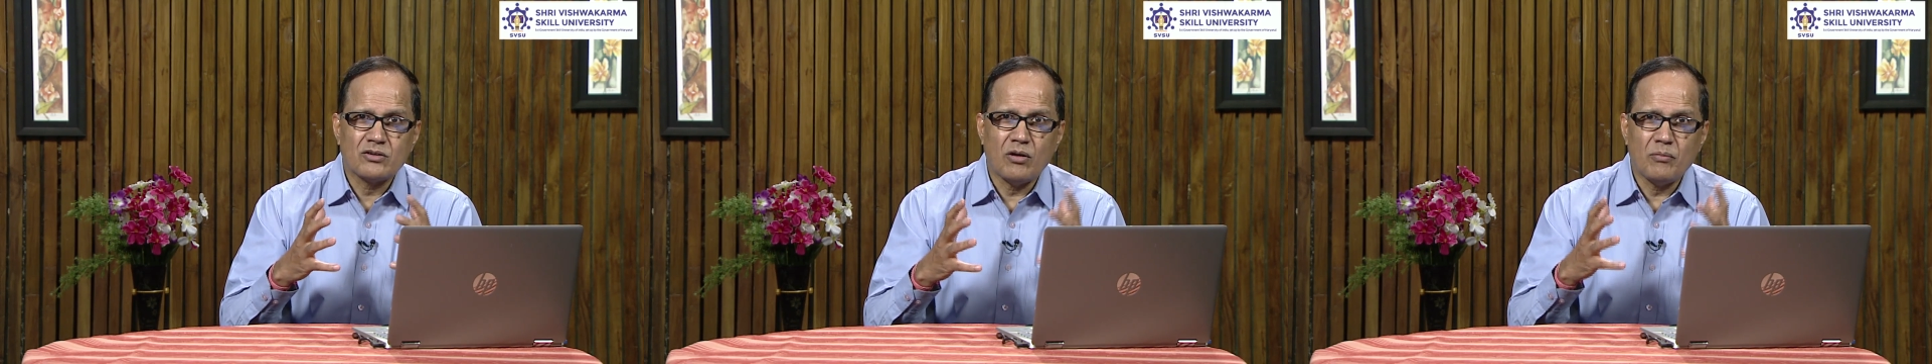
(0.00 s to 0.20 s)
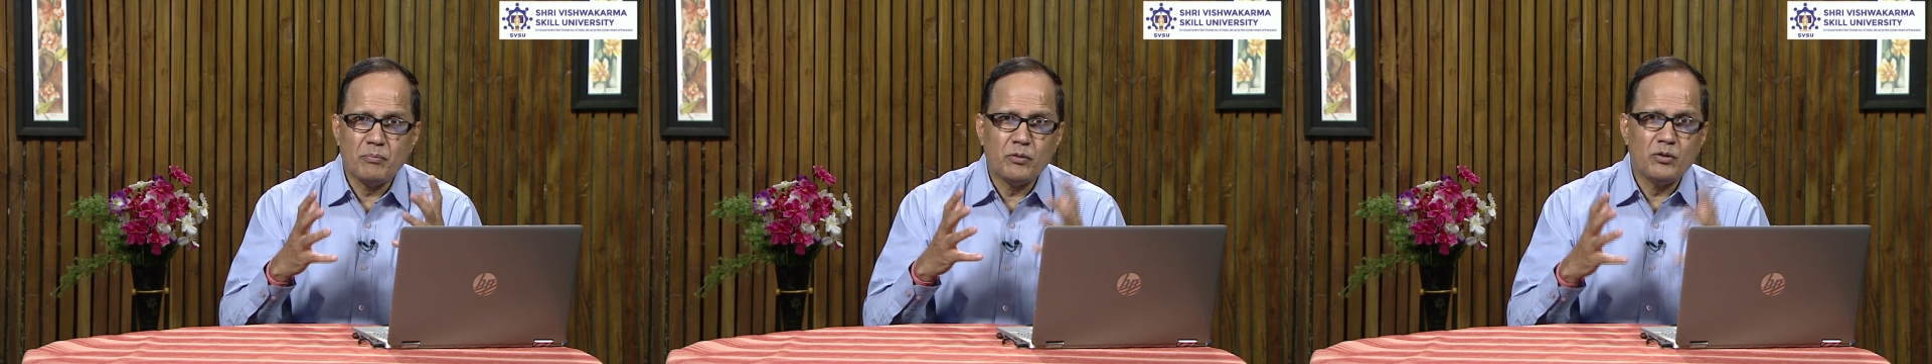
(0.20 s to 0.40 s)

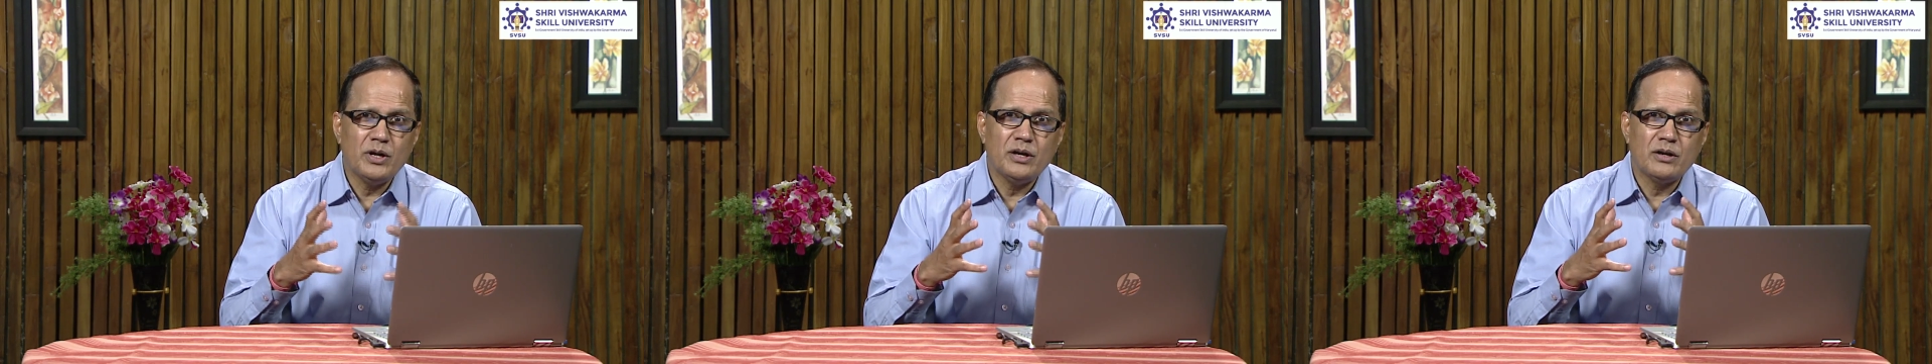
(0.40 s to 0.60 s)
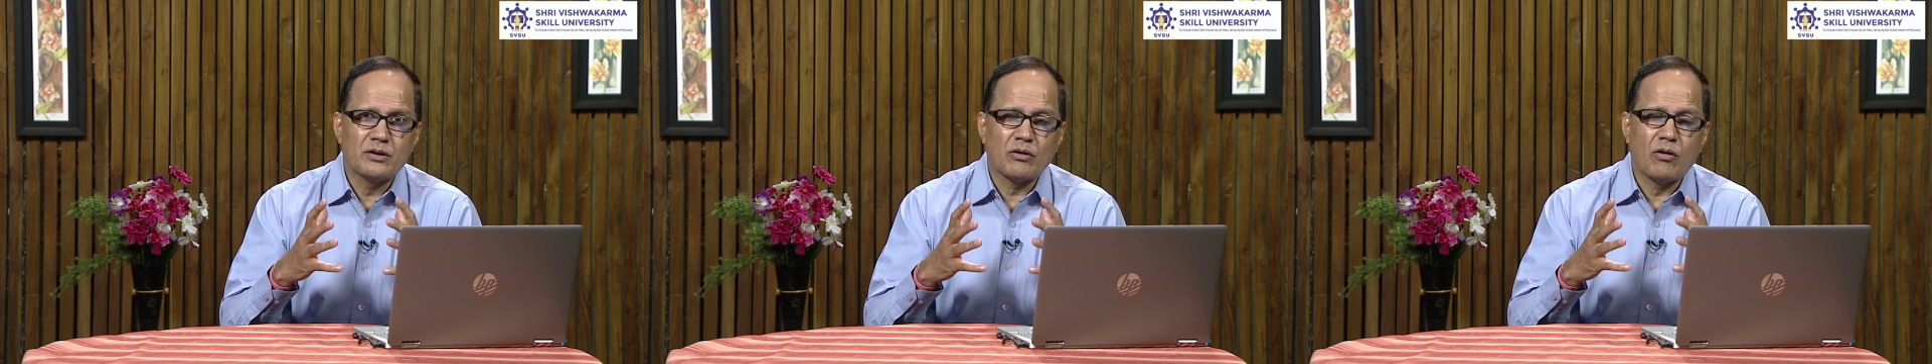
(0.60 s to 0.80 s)

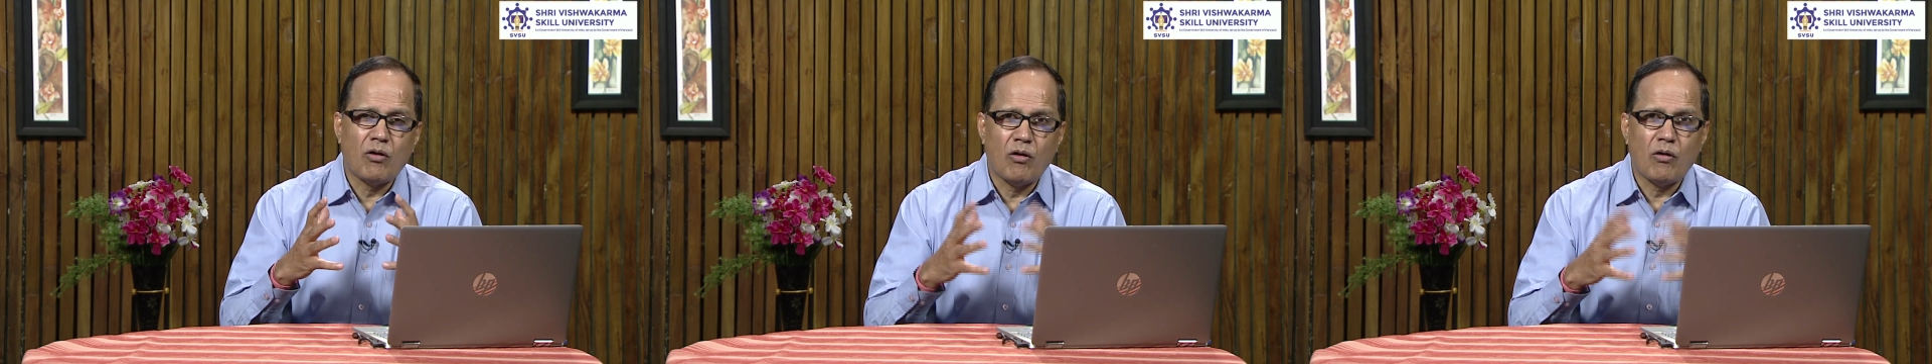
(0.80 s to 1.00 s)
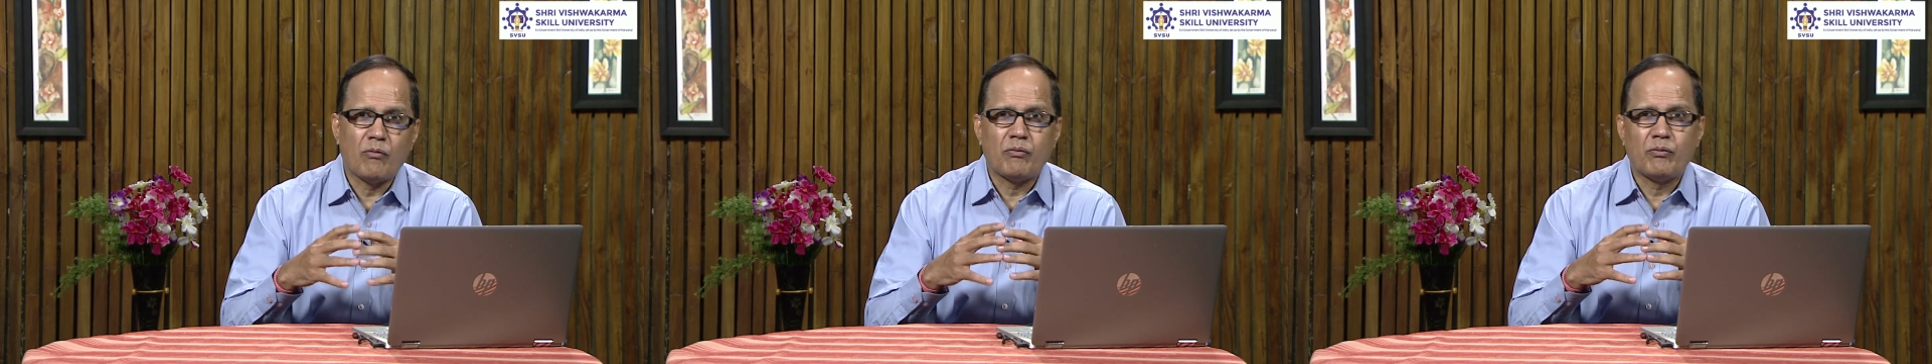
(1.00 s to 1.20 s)
component
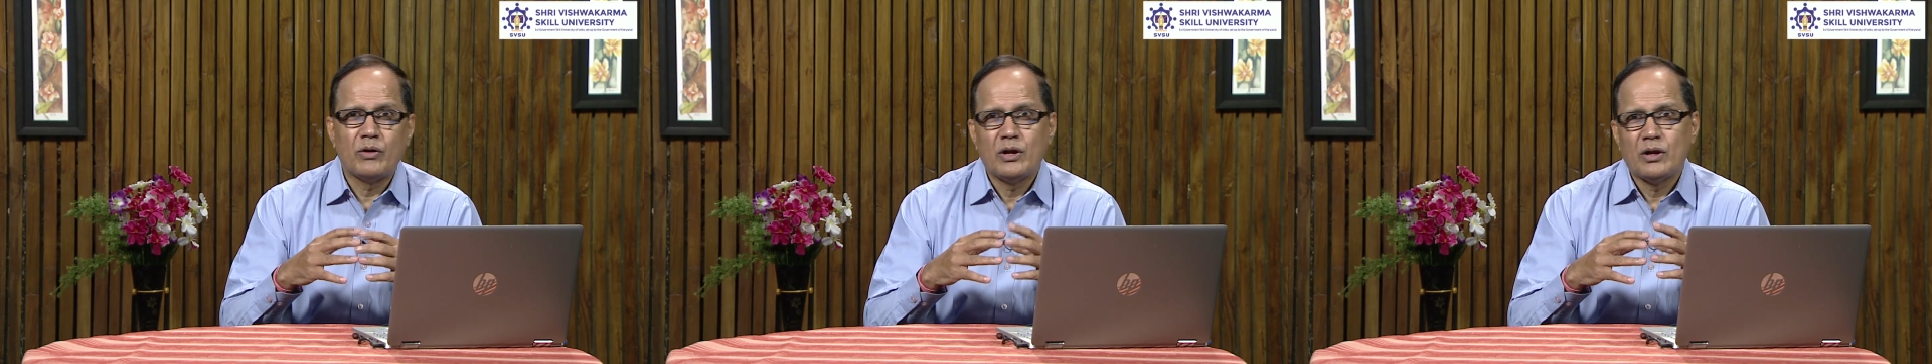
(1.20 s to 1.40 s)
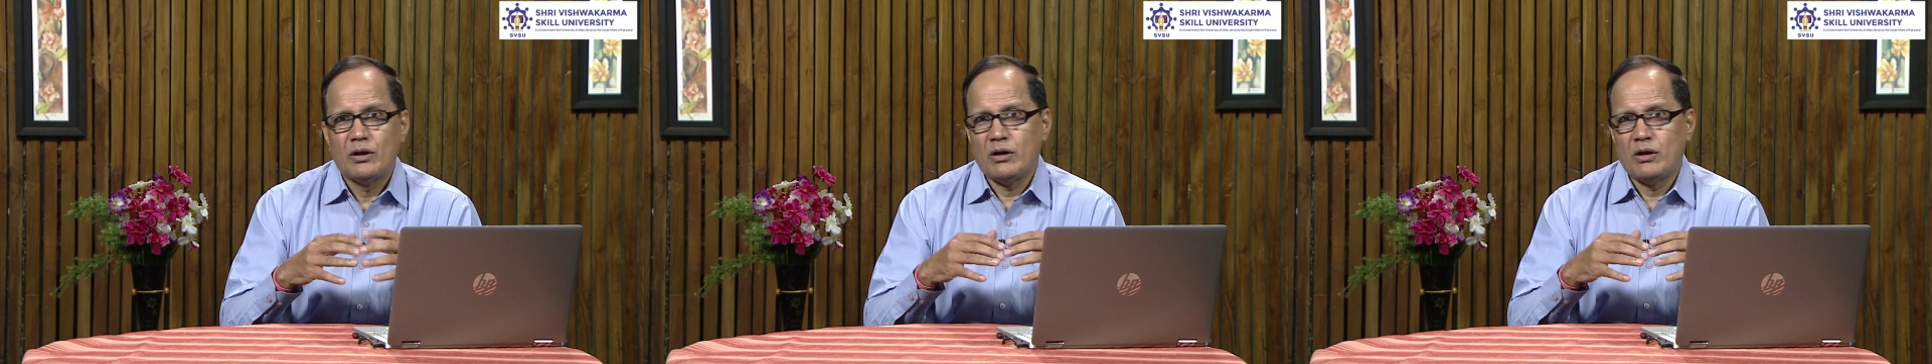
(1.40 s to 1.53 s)
of